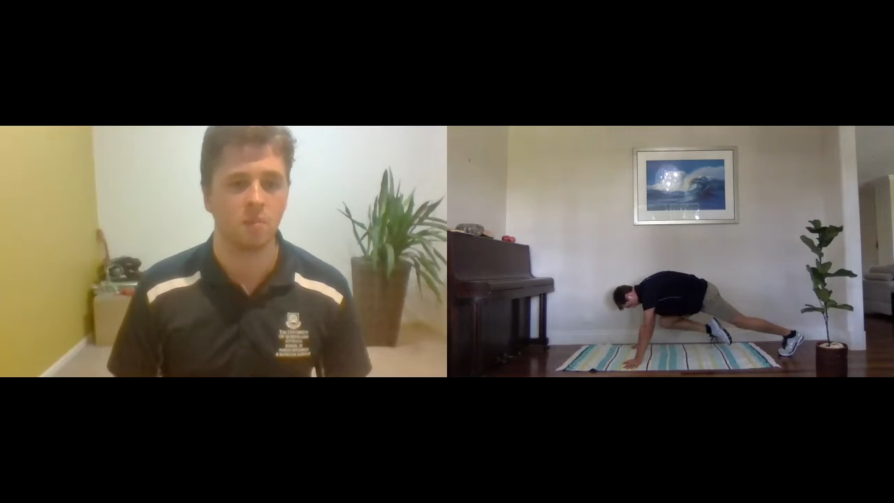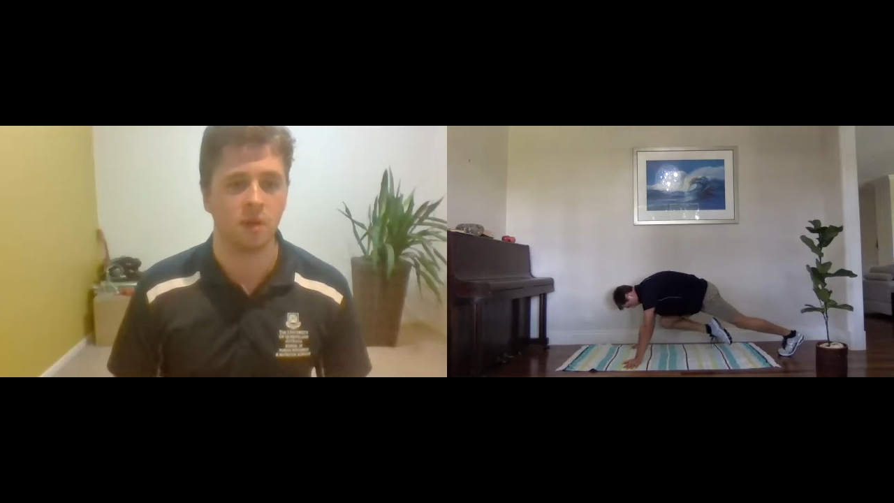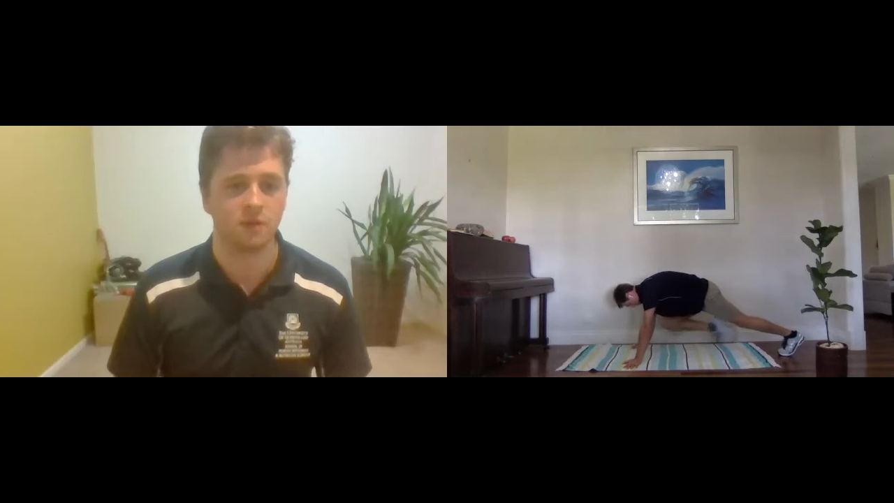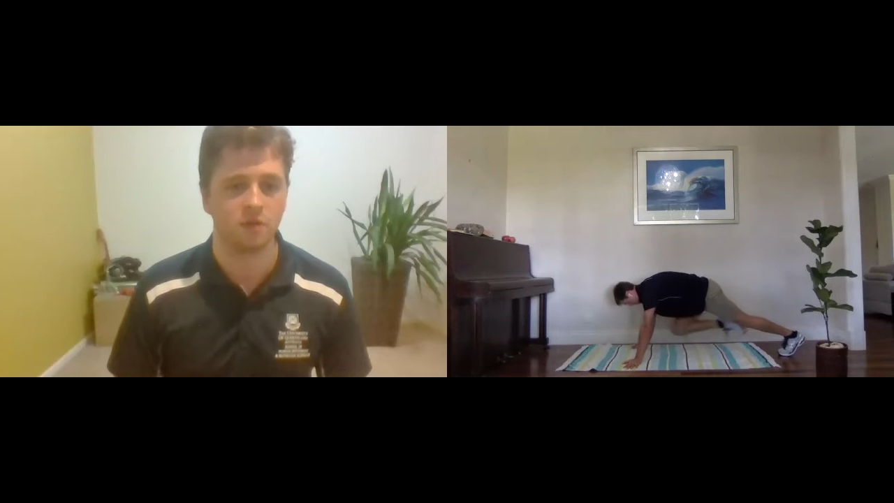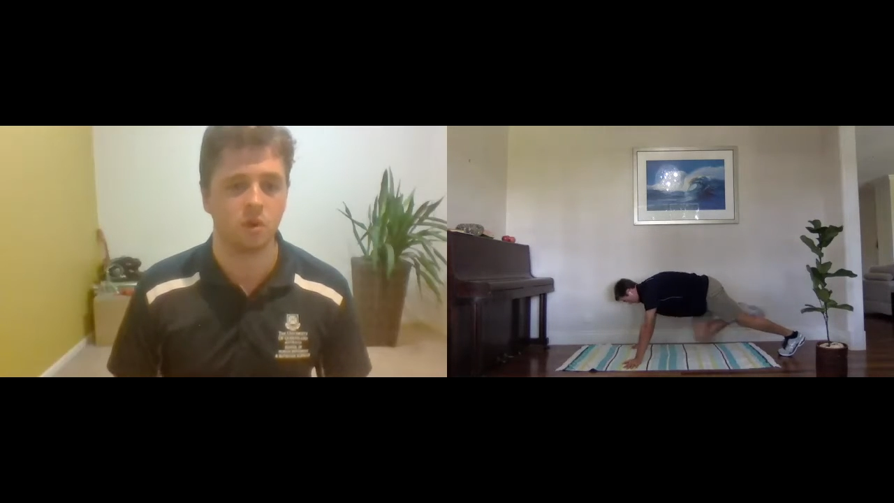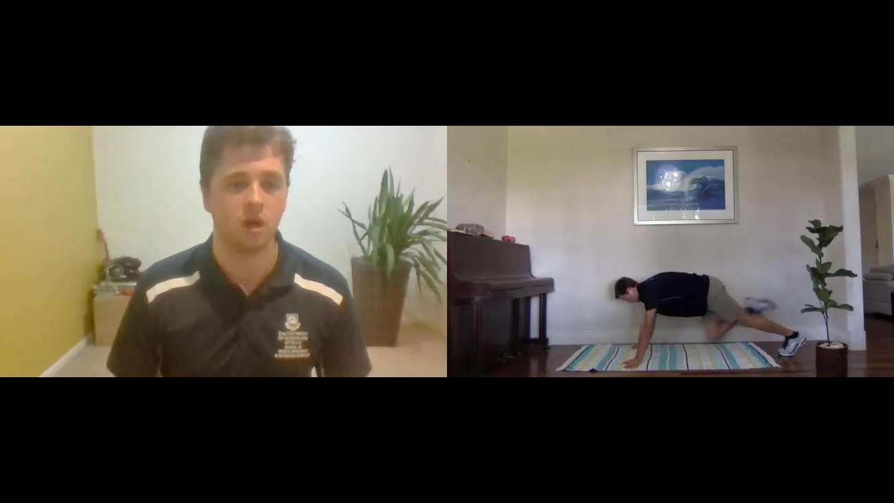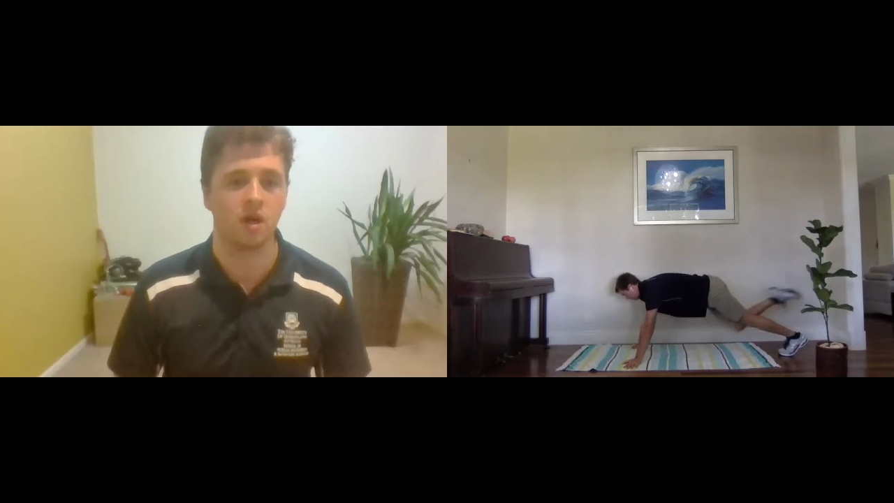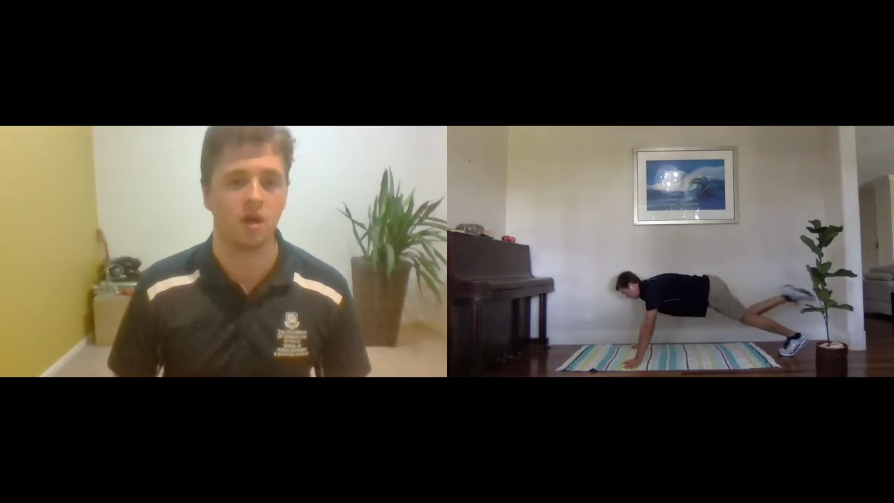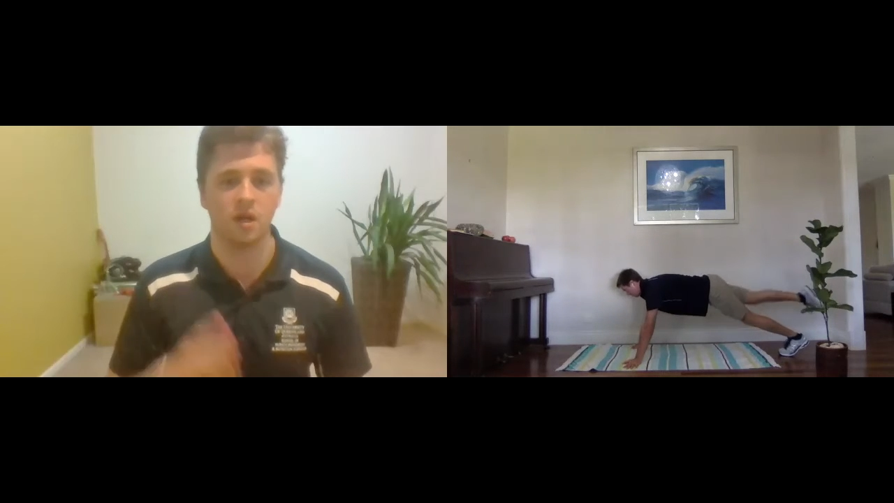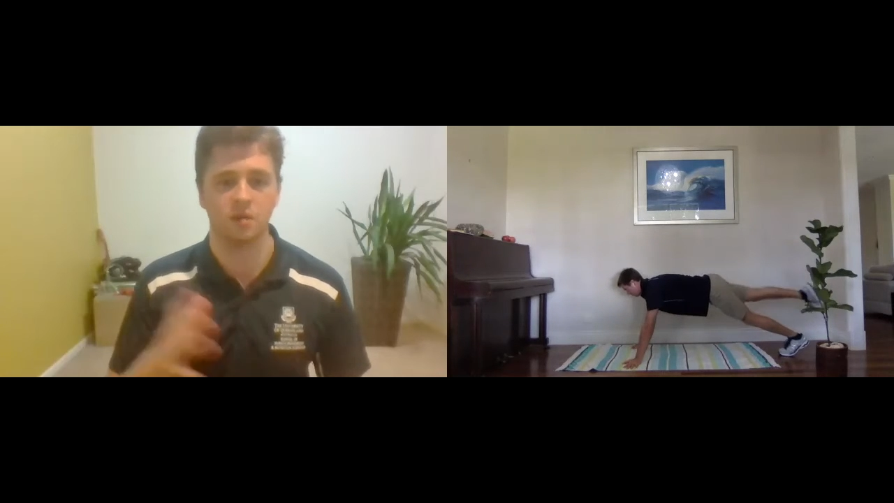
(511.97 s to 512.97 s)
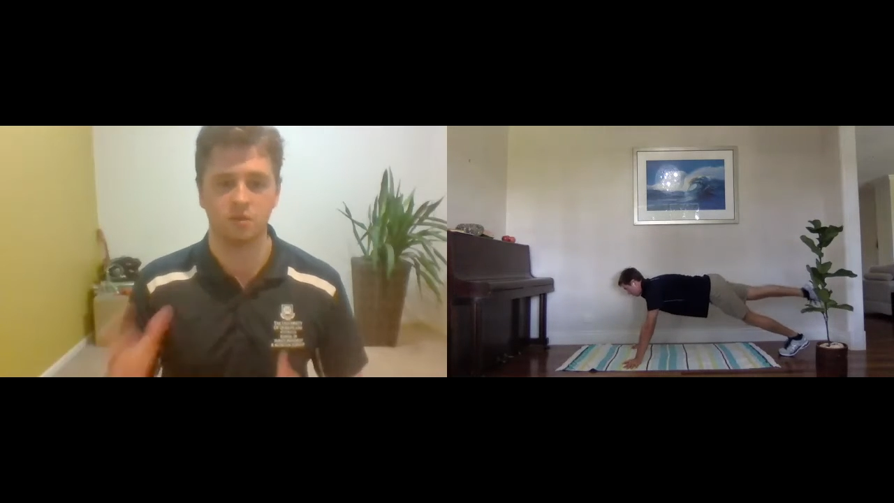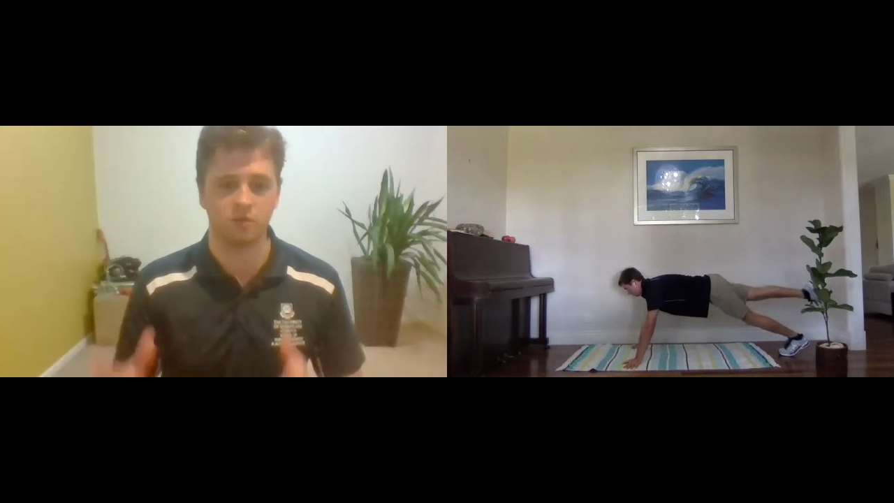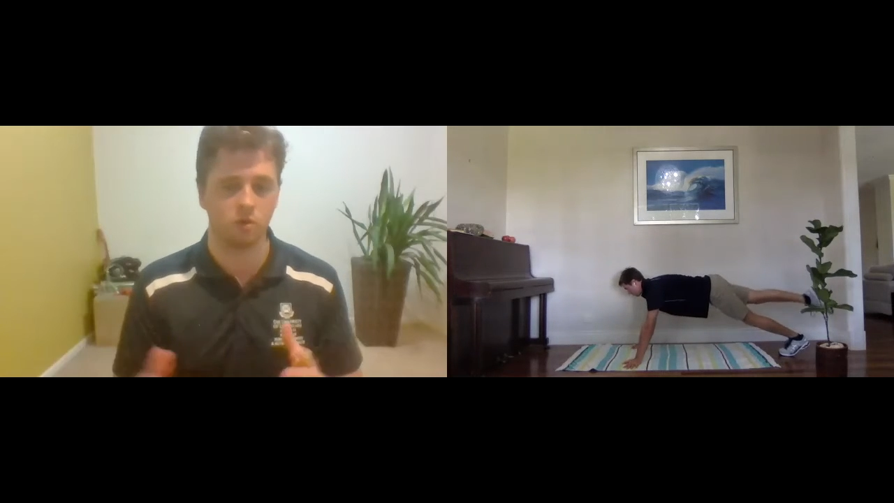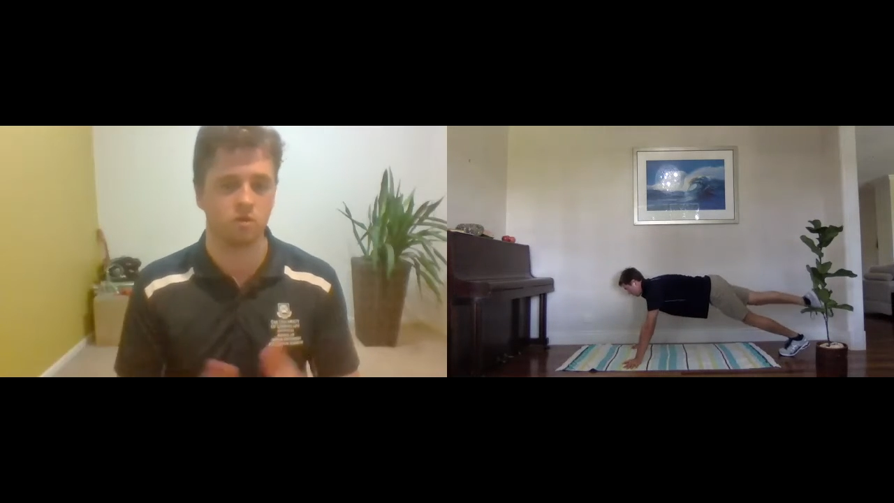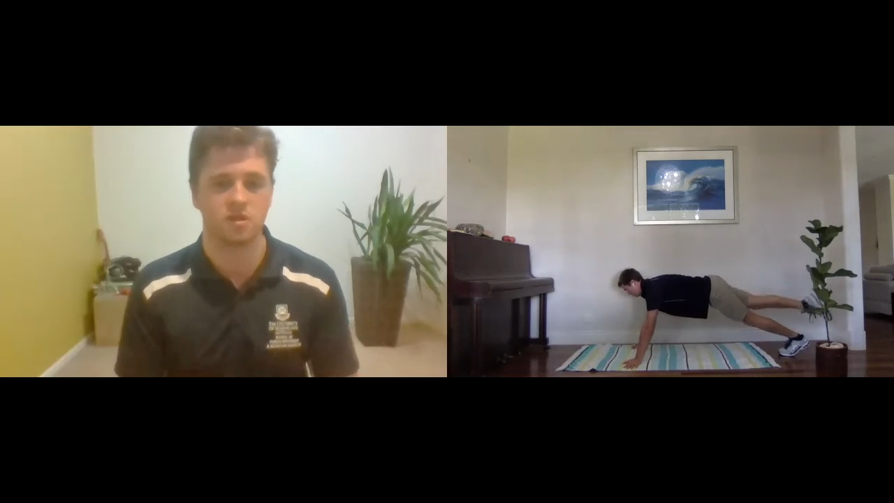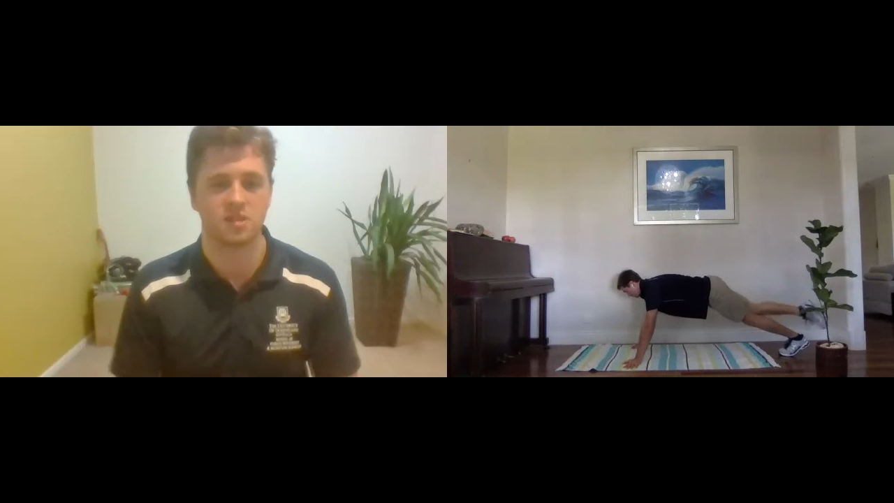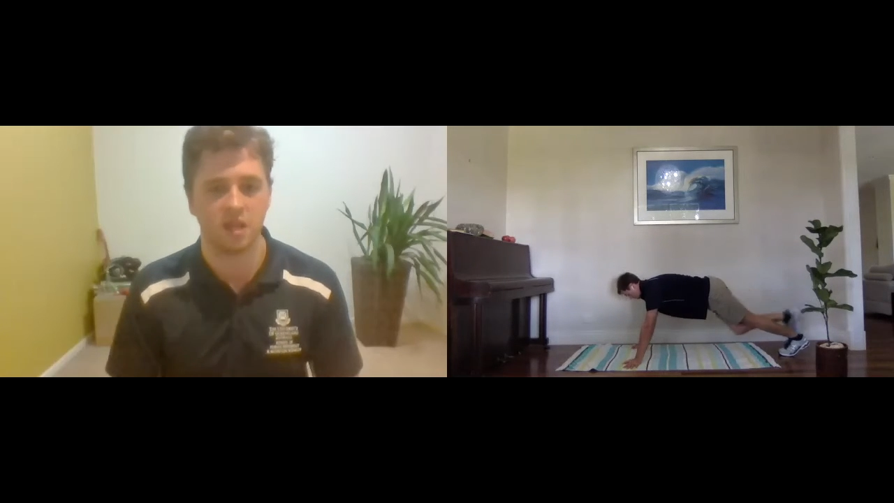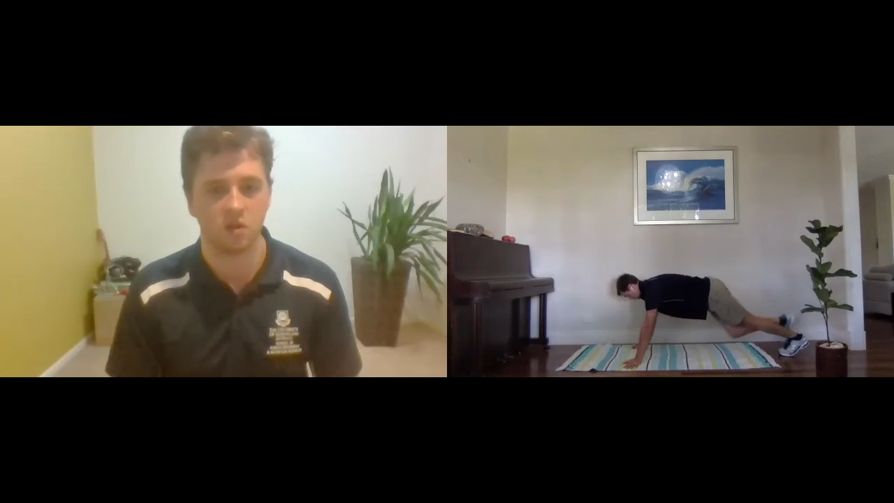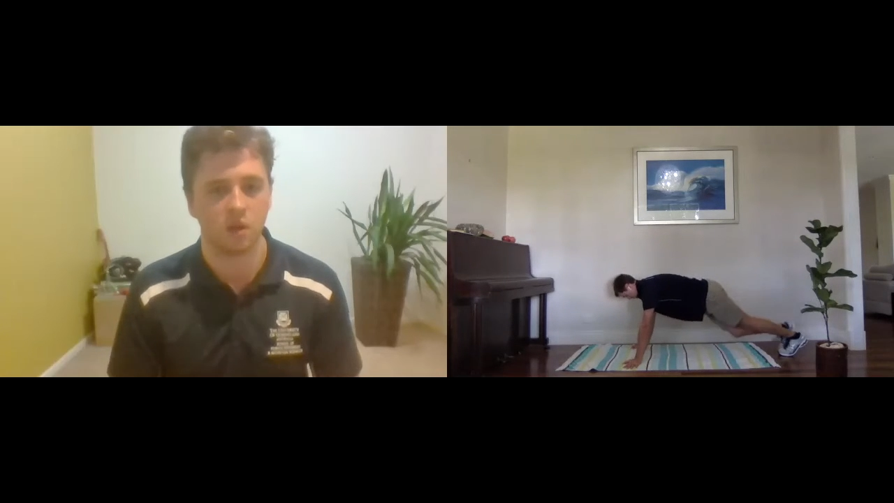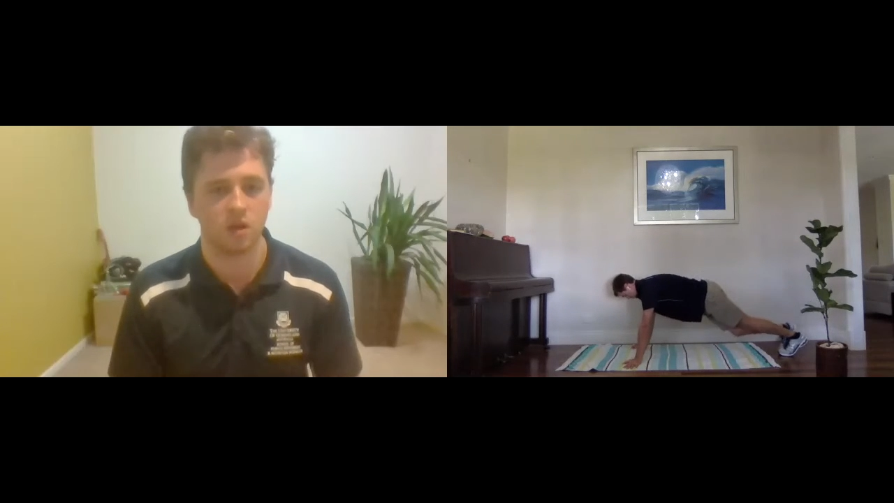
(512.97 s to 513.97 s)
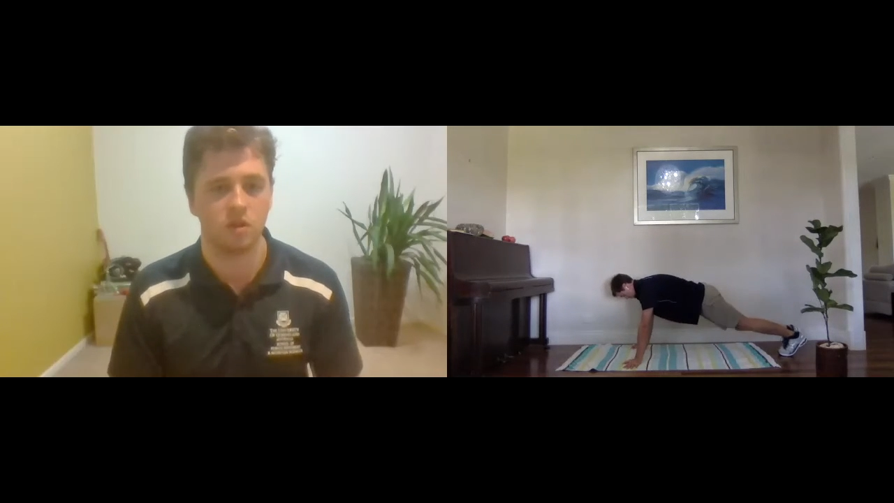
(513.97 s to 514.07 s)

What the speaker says: But if you want to do a standard one,